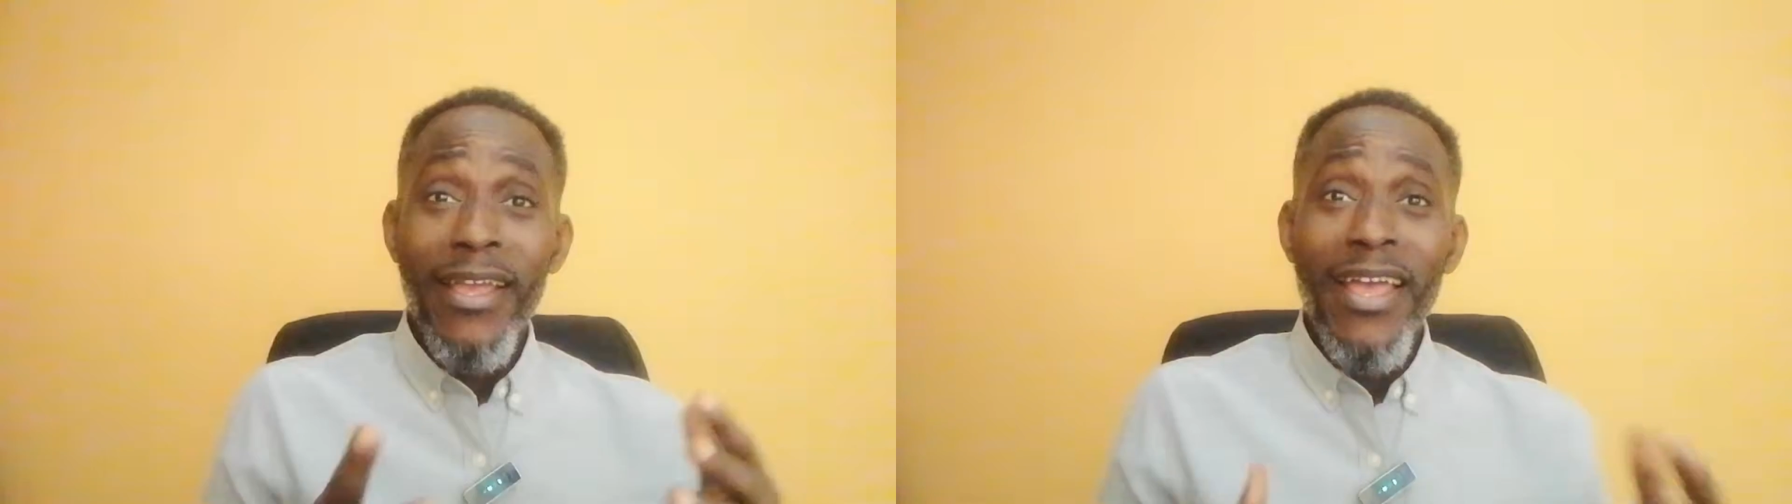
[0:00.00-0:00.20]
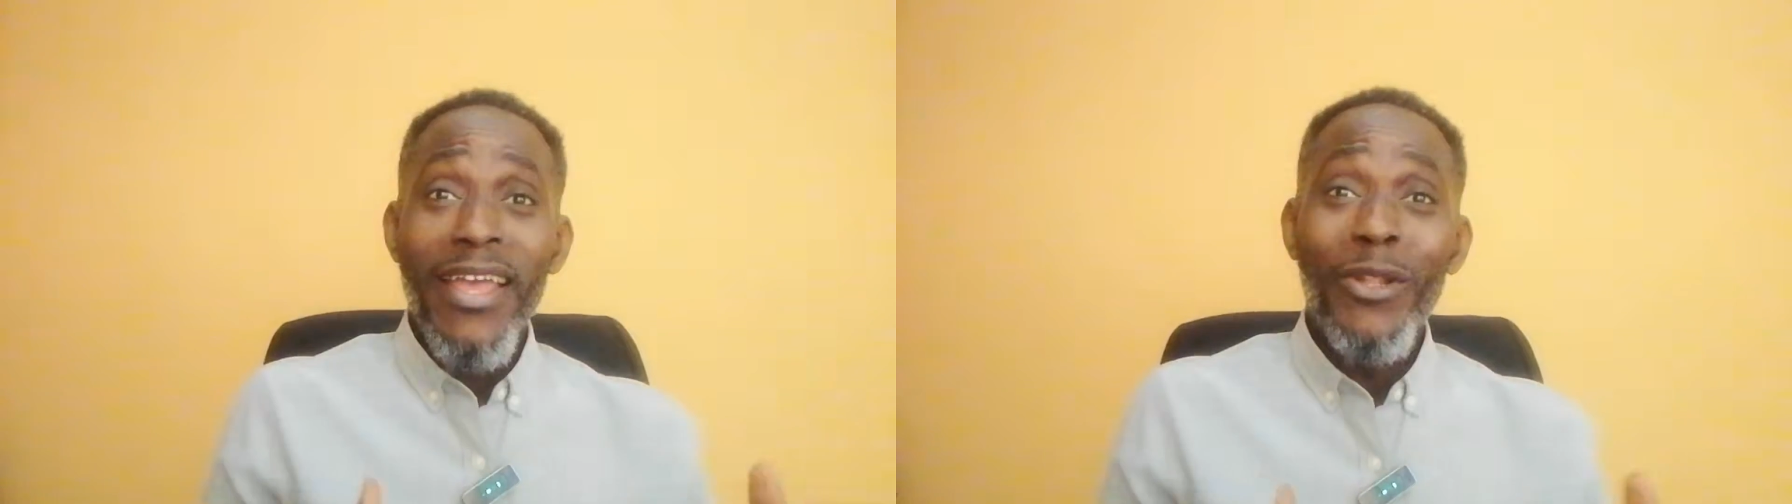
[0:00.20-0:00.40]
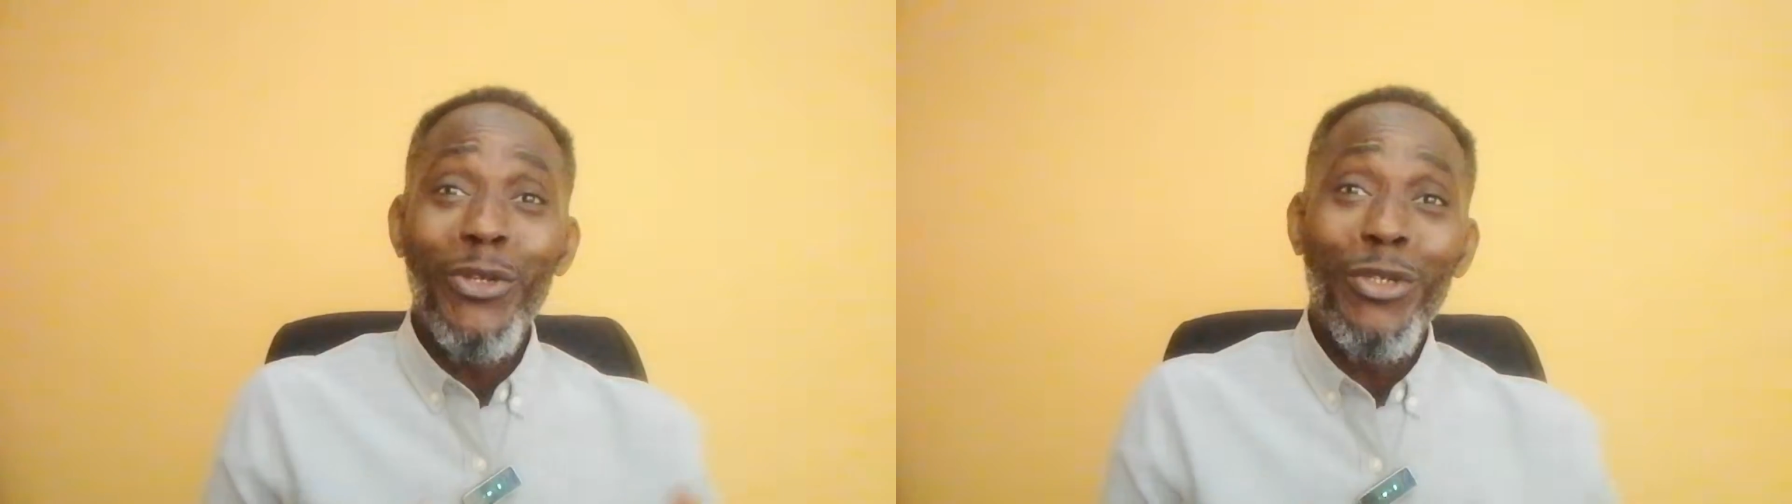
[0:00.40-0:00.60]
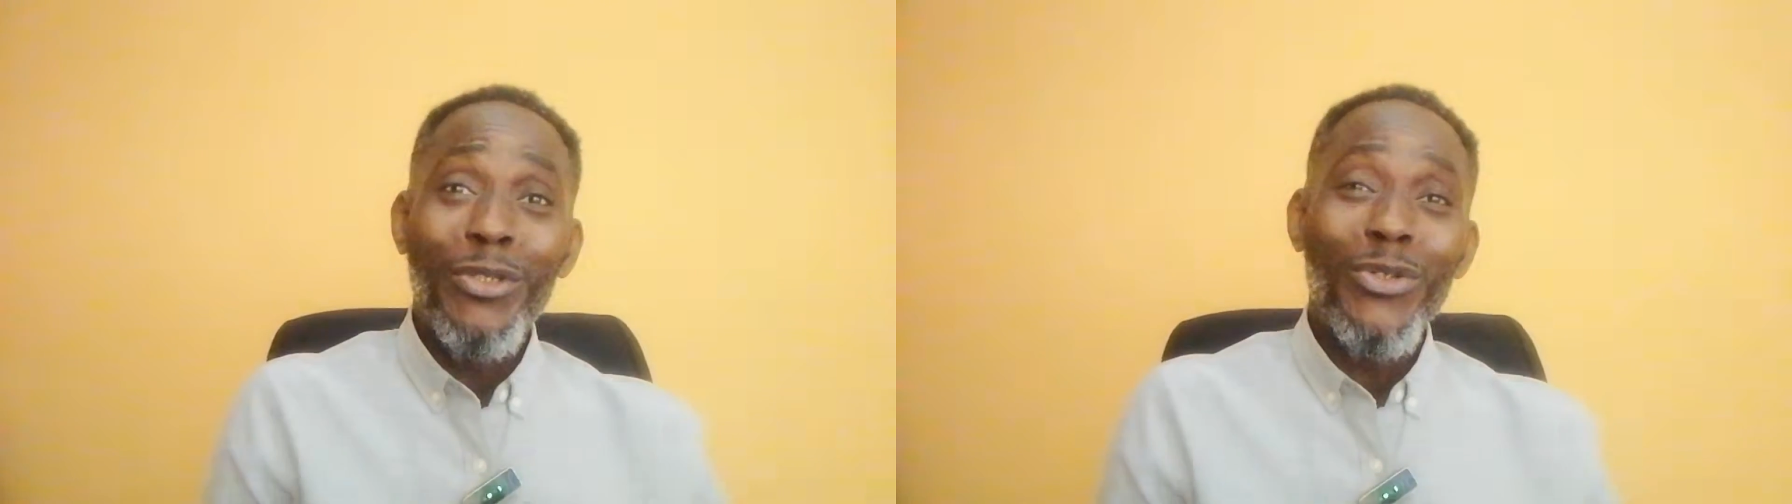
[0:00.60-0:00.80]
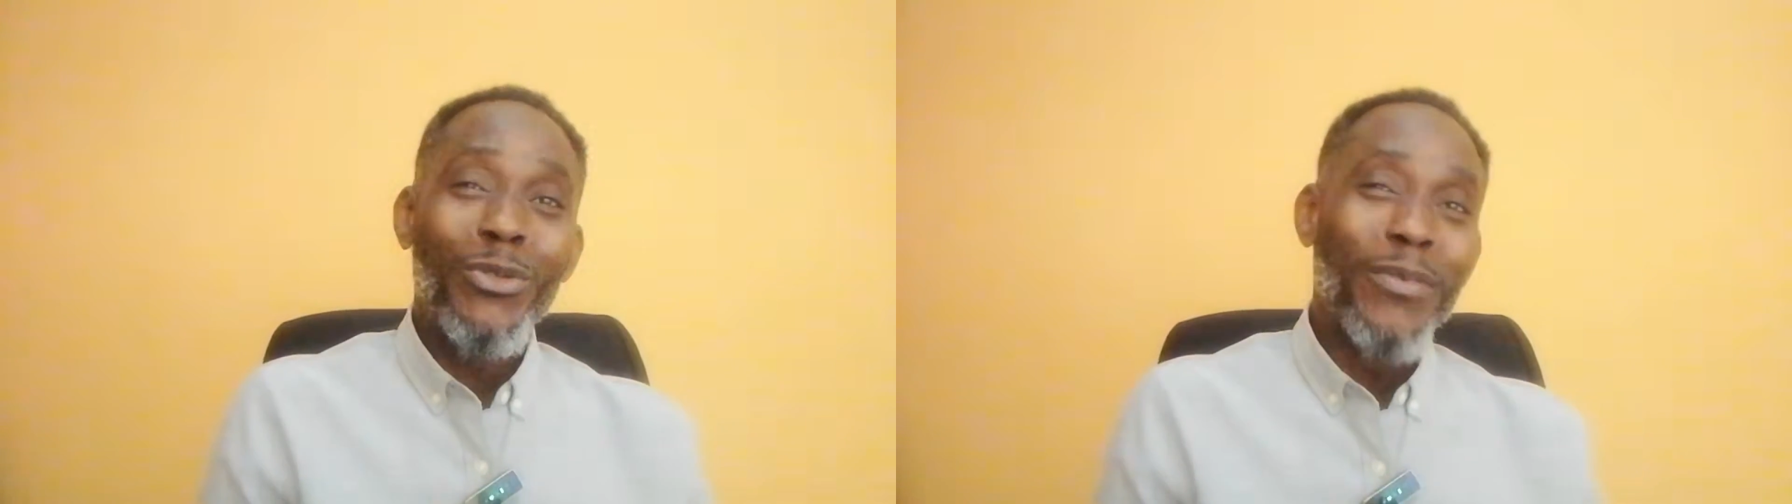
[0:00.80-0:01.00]
Hello
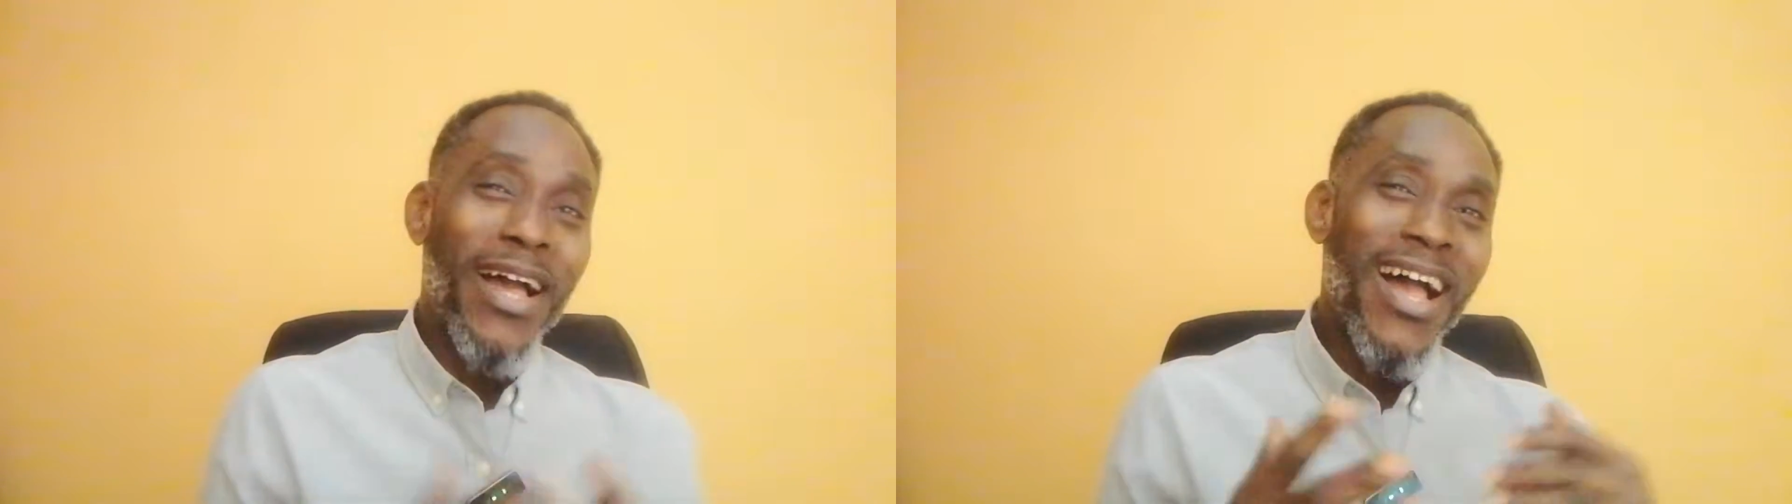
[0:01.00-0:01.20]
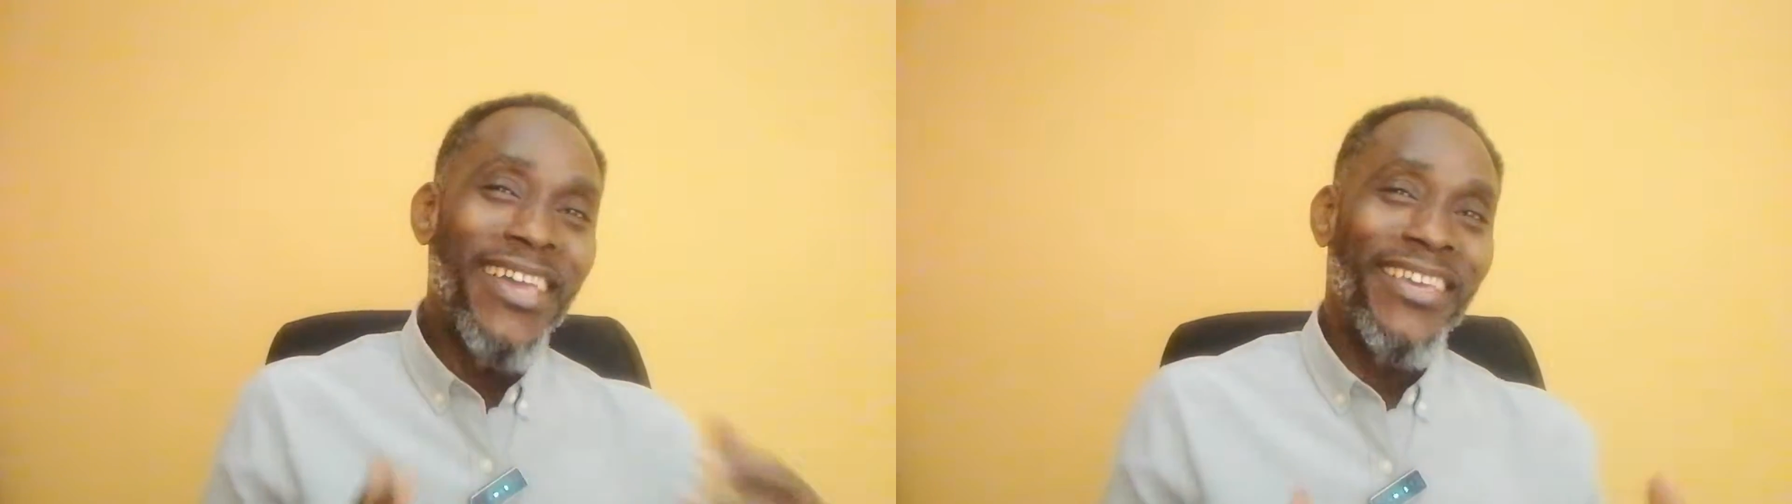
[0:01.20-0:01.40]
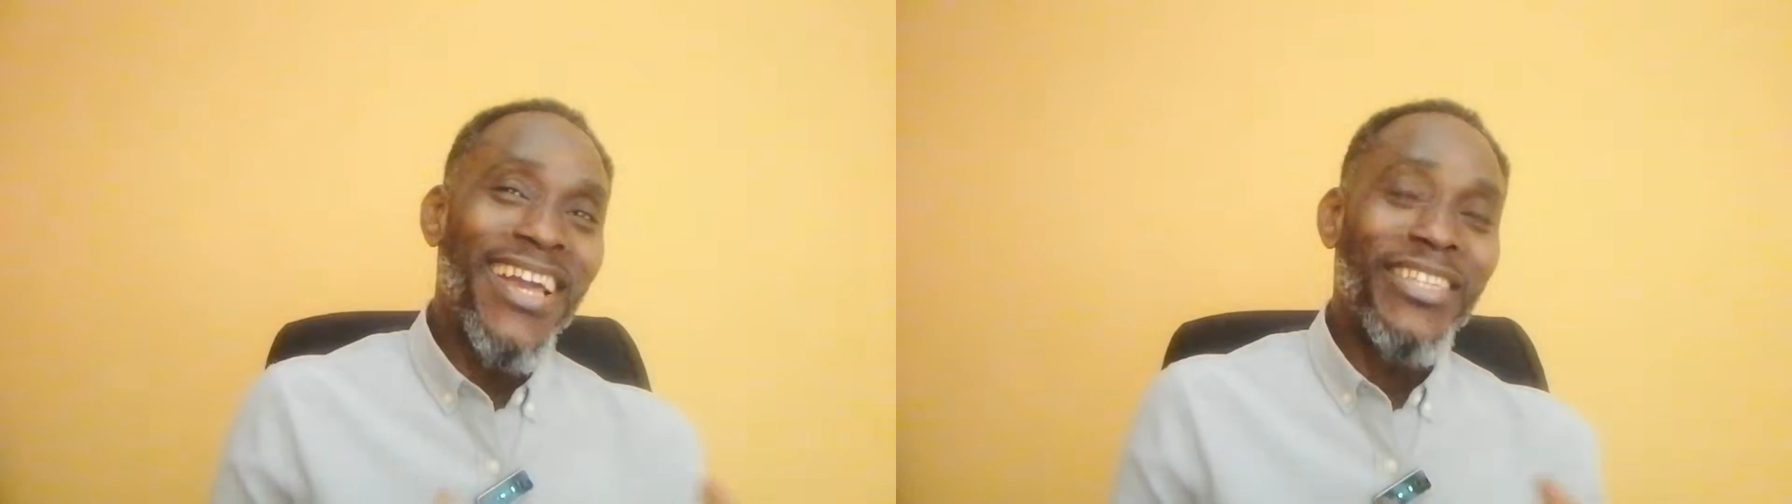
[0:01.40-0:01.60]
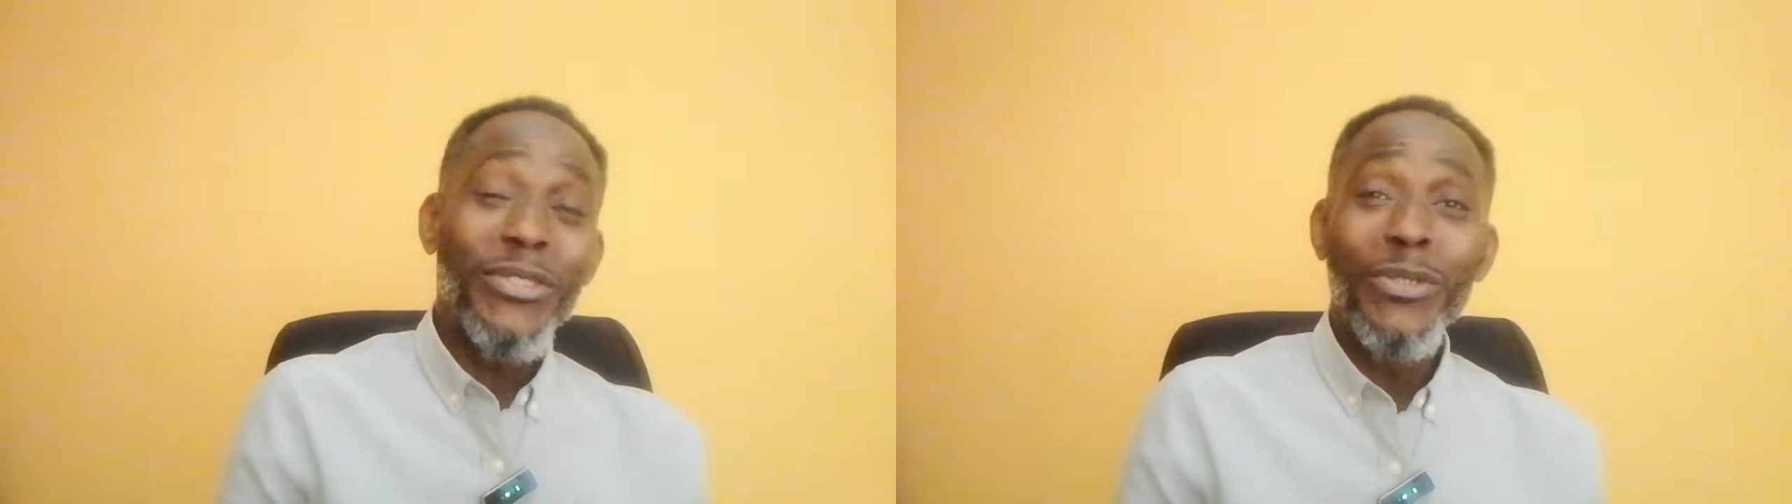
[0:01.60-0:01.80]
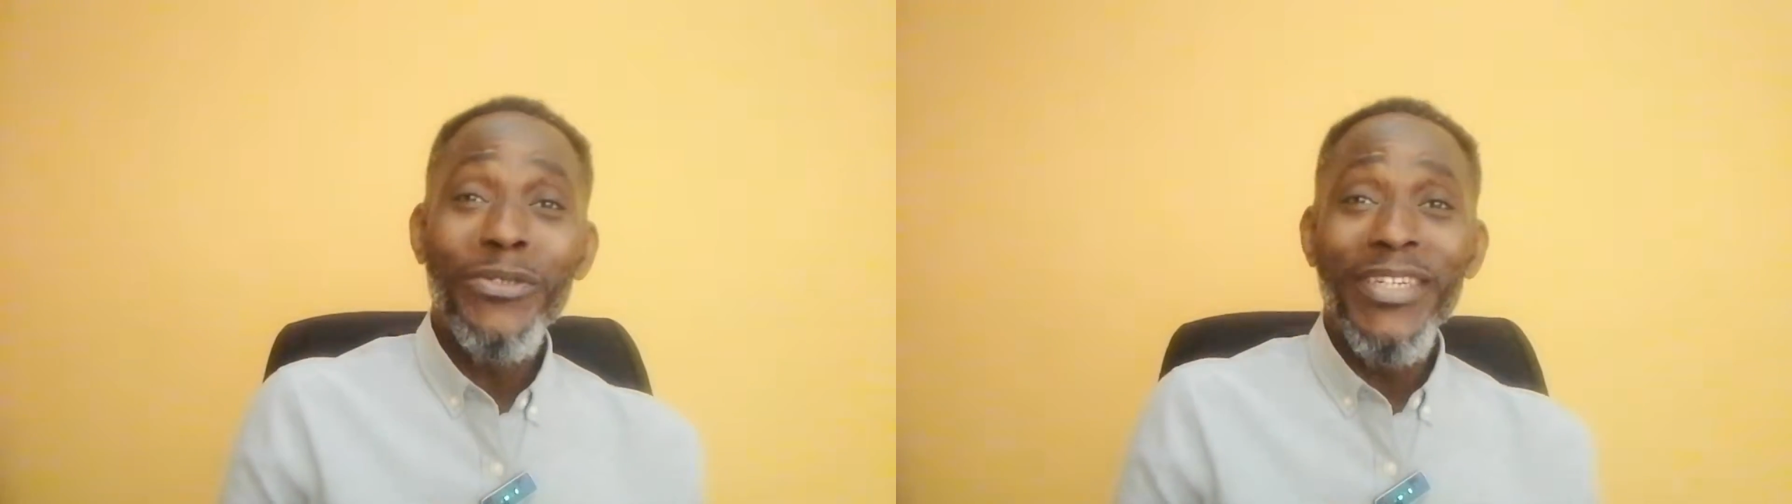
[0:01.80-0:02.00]
YouTube, how you guys
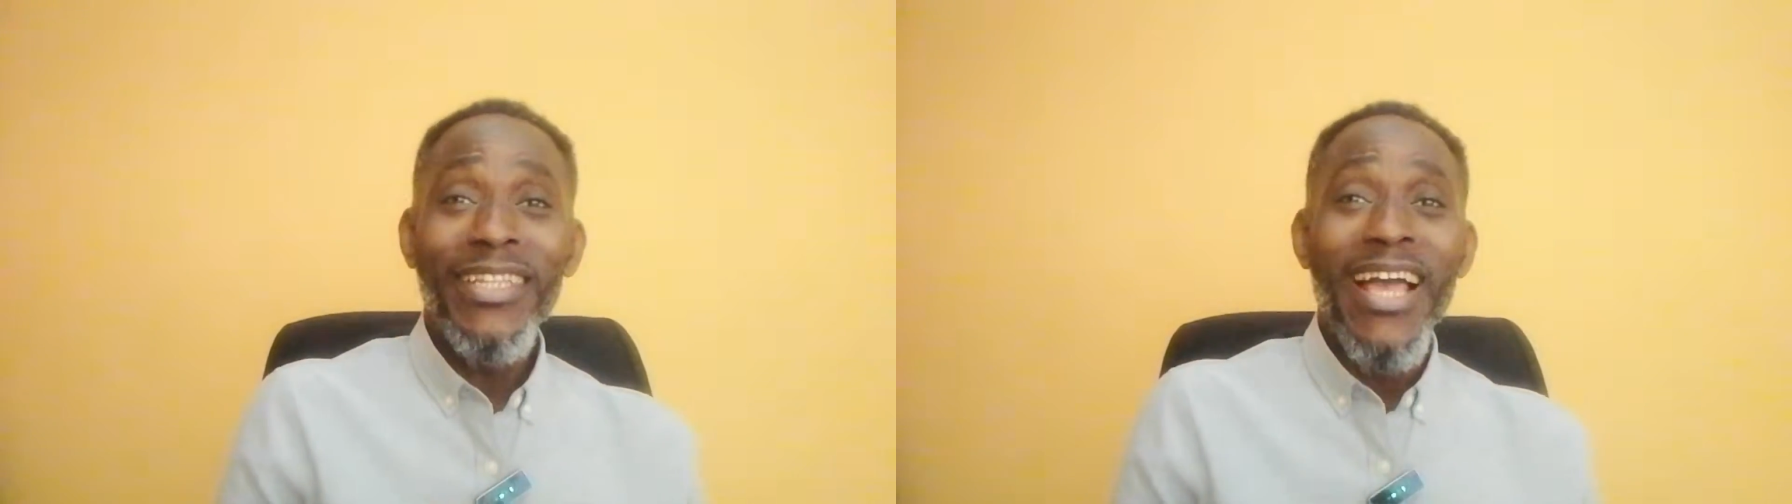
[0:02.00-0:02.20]
doing?